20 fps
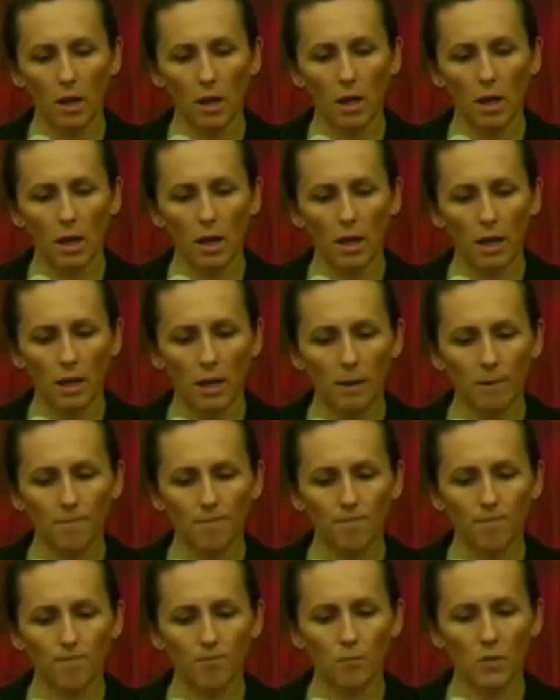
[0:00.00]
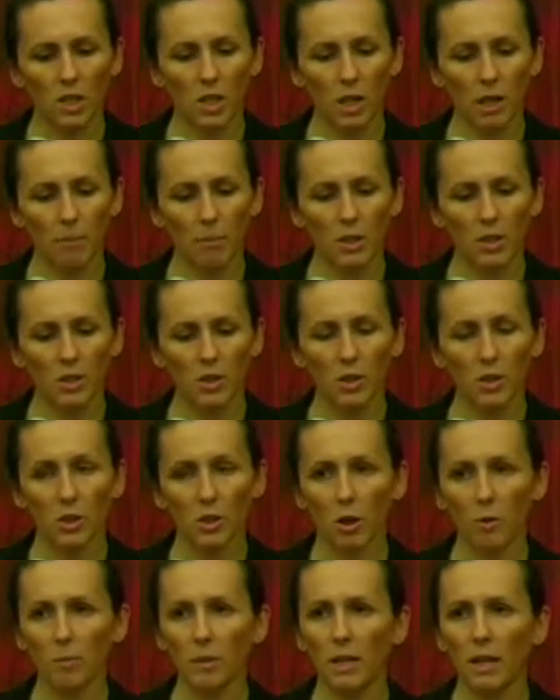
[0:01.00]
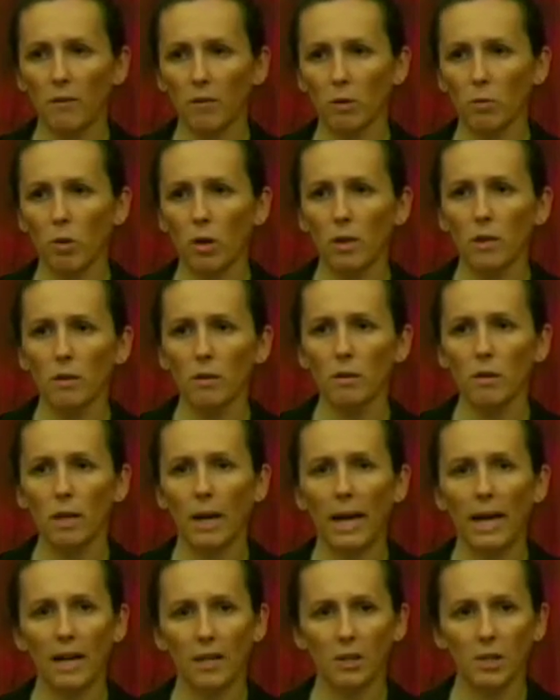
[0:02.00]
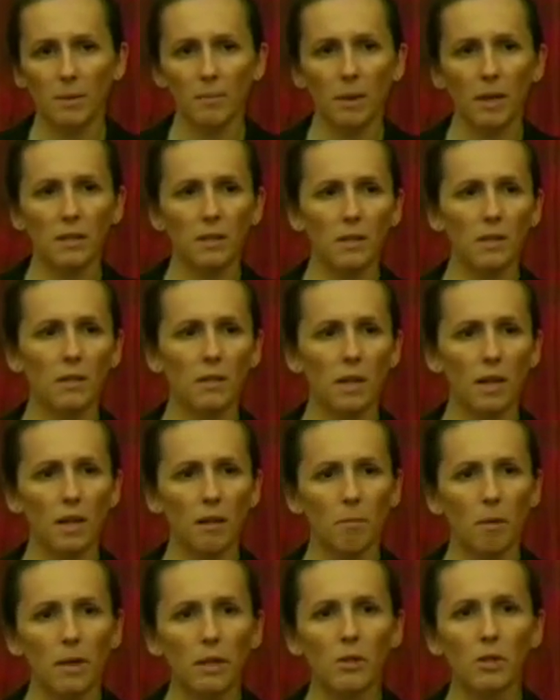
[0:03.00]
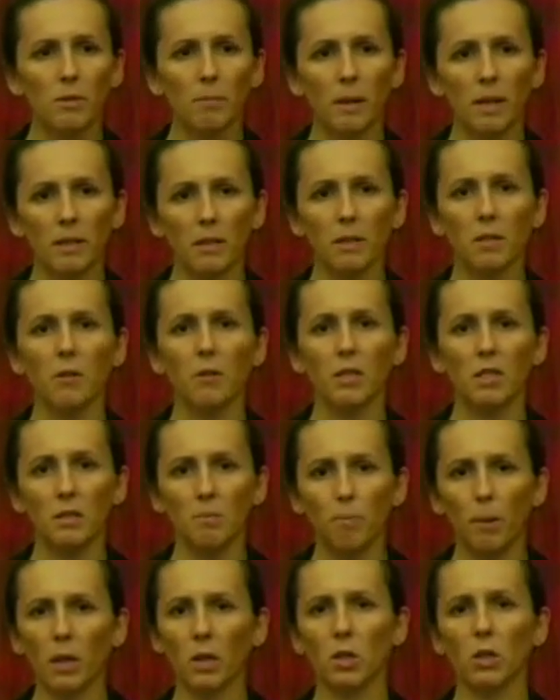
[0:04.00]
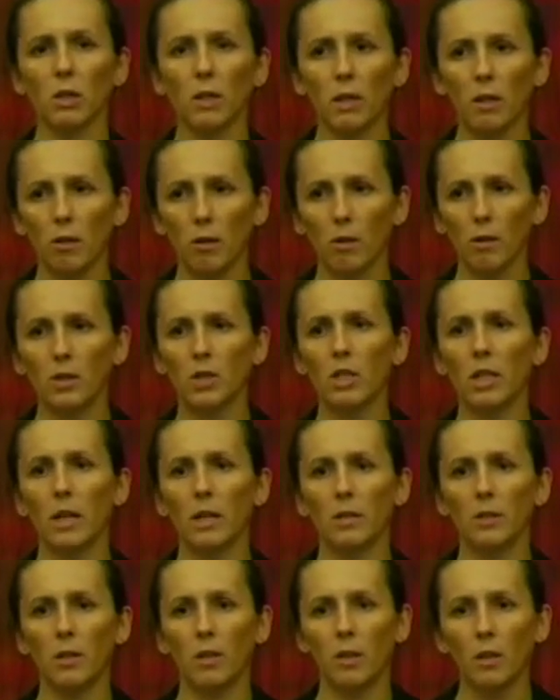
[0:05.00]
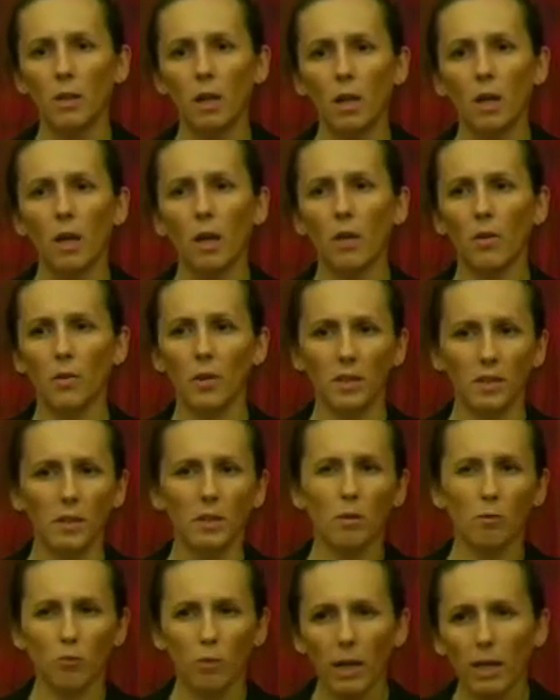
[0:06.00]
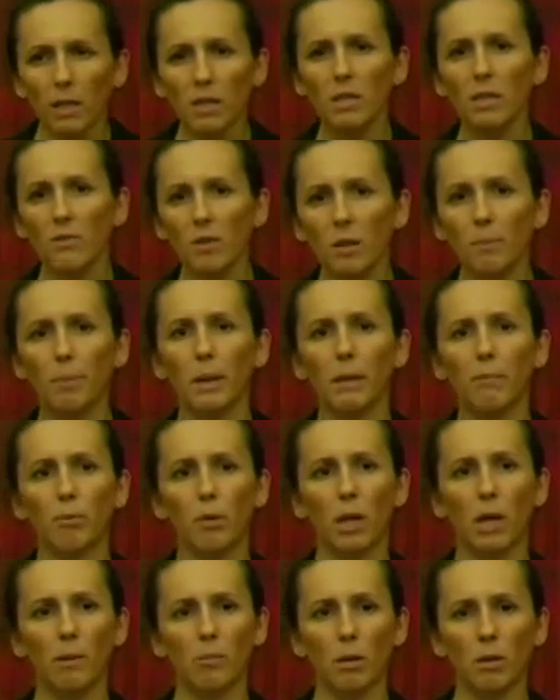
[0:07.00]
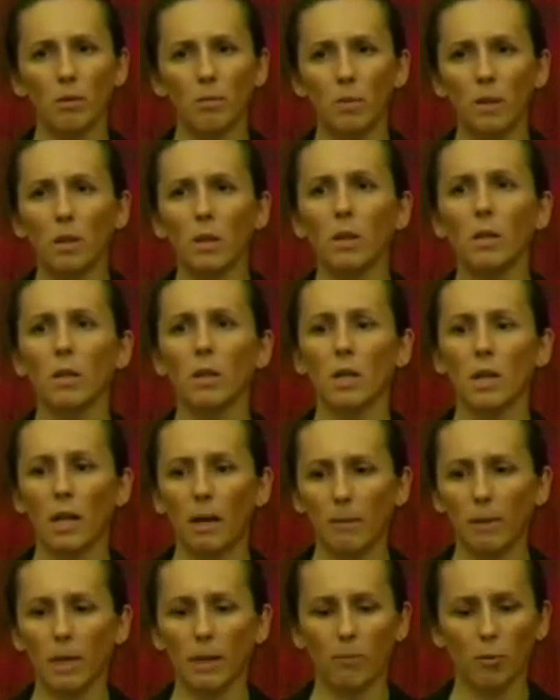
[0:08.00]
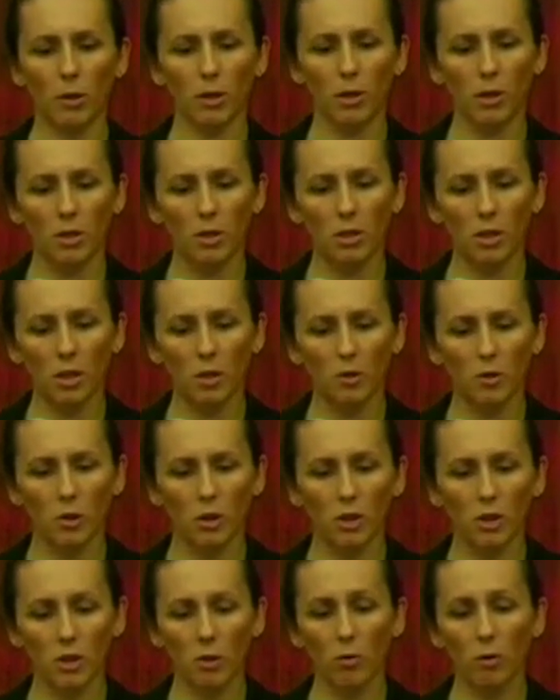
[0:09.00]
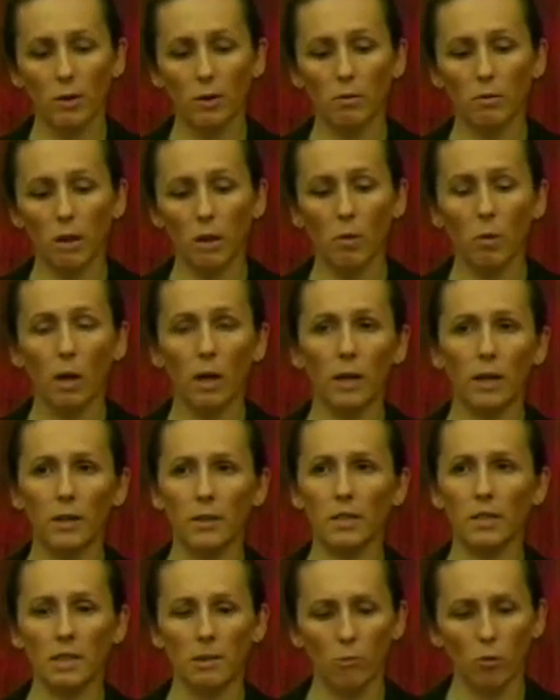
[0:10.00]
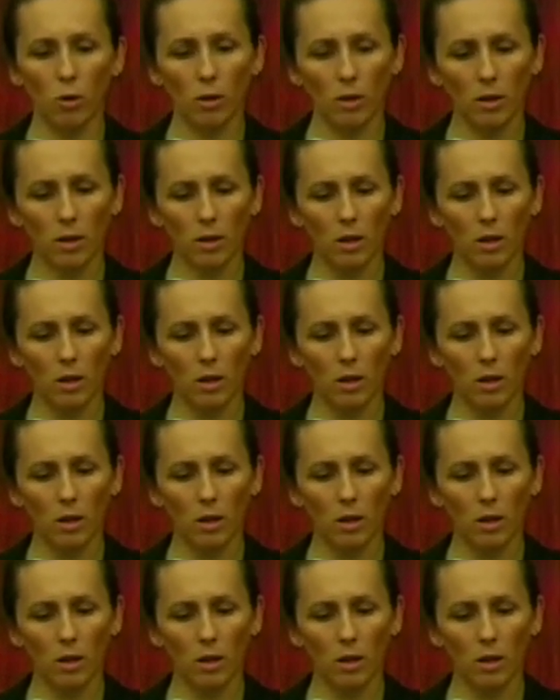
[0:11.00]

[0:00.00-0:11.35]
The competition is open to everyone. Hackerspaces and makerspaces are especially encouraged to enter. This is a relatively big problem. Coming up with a good solution is going to require teamwork.